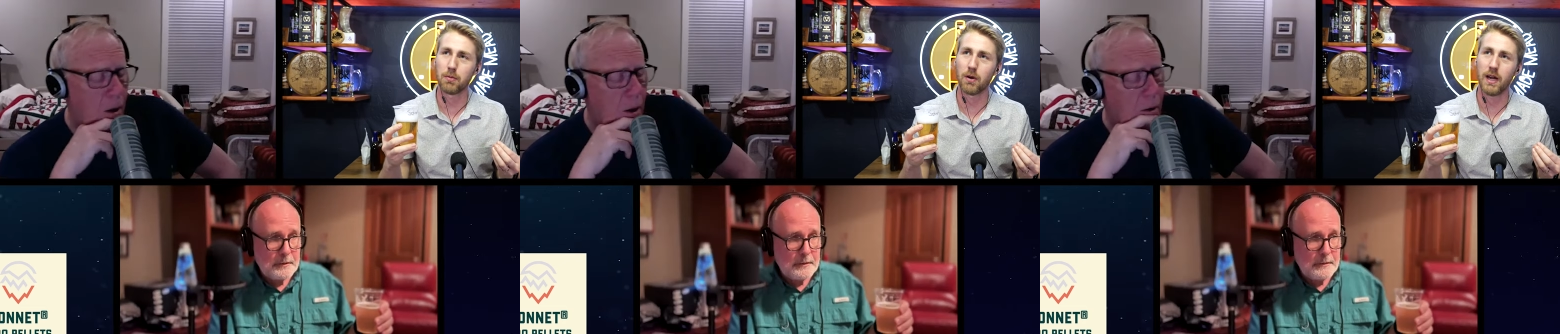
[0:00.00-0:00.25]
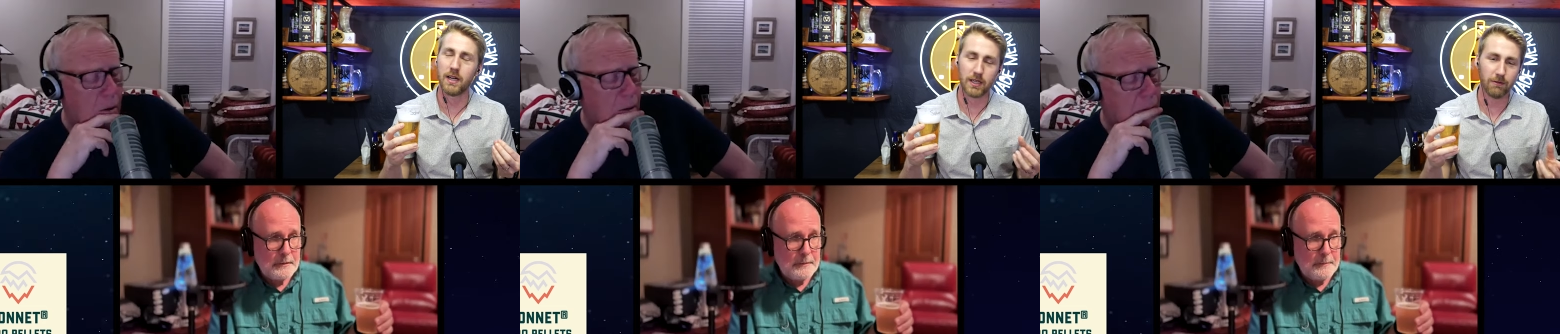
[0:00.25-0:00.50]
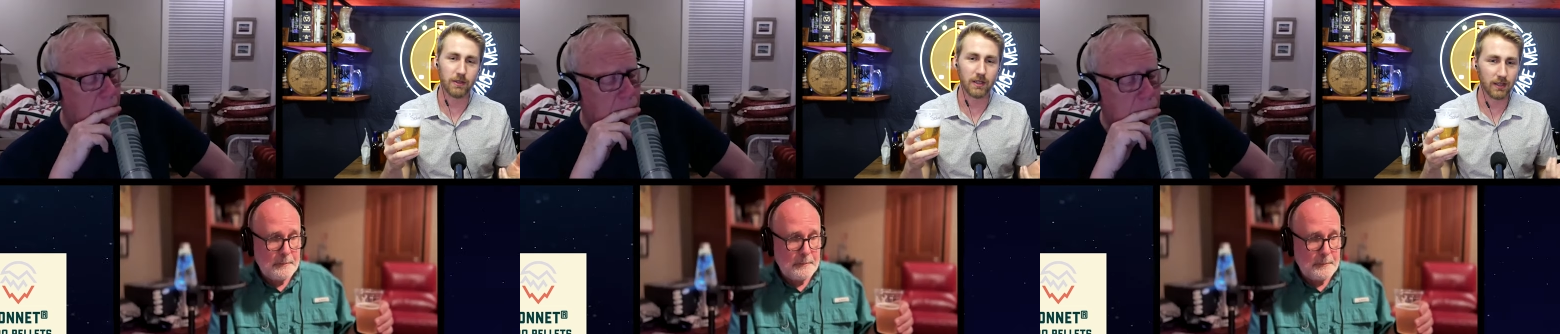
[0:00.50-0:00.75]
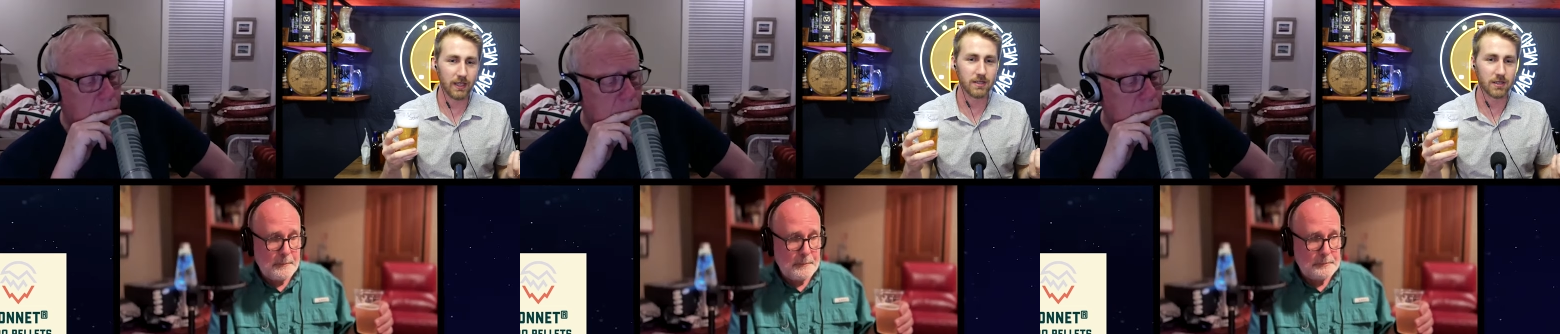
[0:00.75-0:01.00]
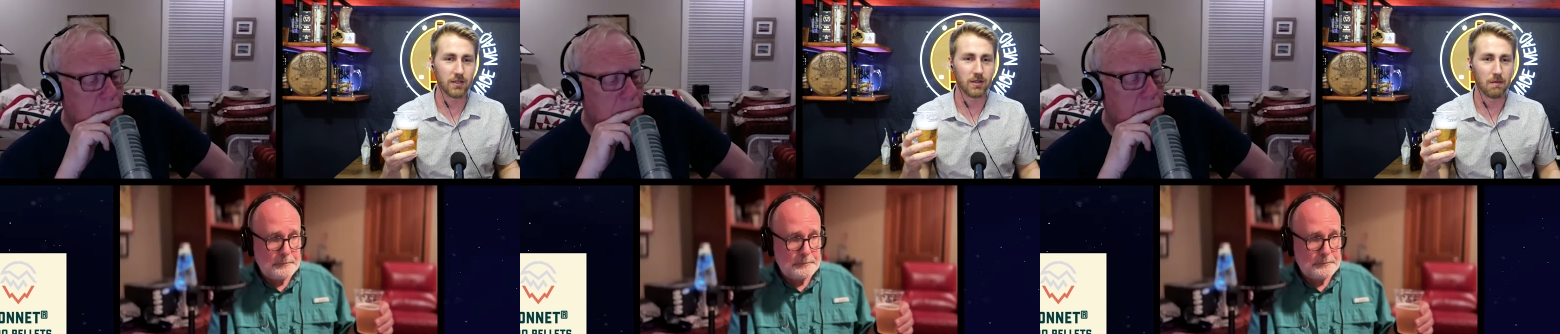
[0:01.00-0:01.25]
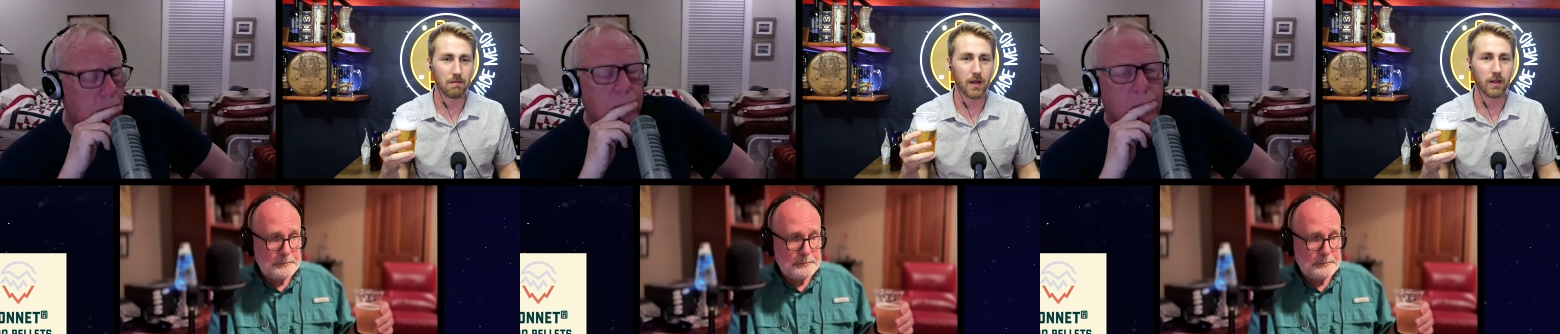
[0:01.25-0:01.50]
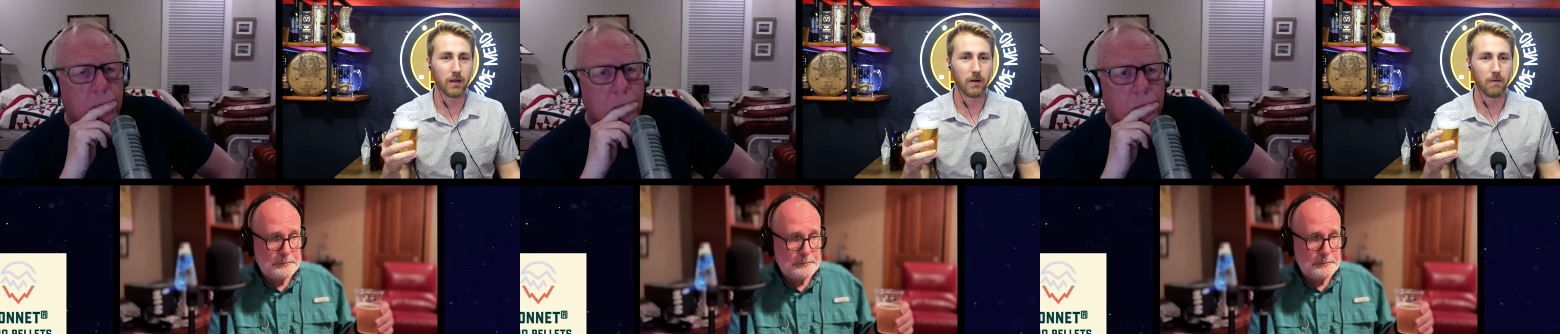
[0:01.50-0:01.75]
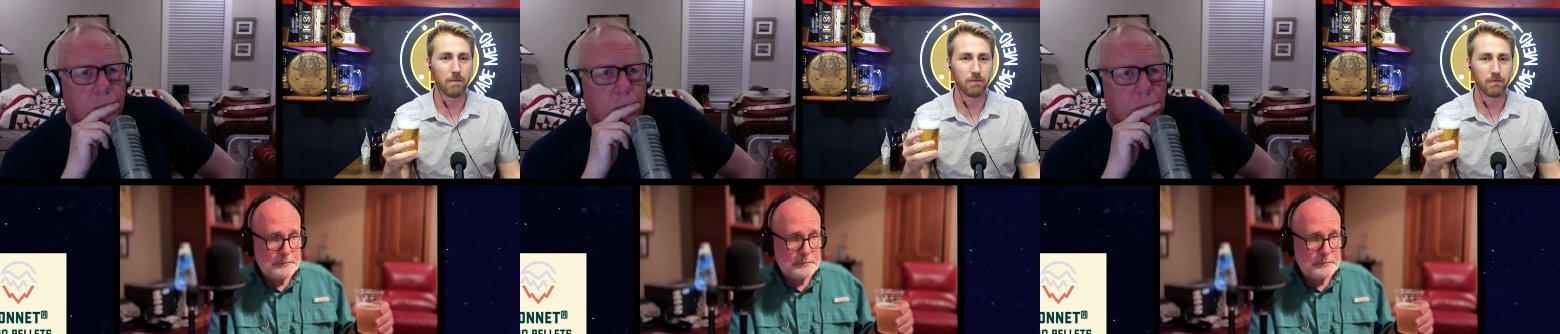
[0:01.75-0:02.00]
Speaker 1: bright. Definitely leans into the
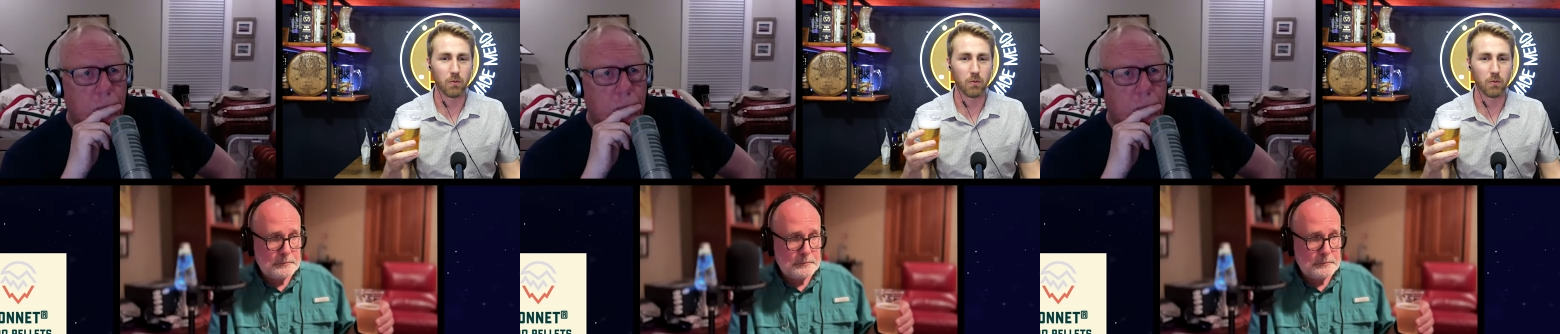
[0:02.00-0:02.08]
mellow,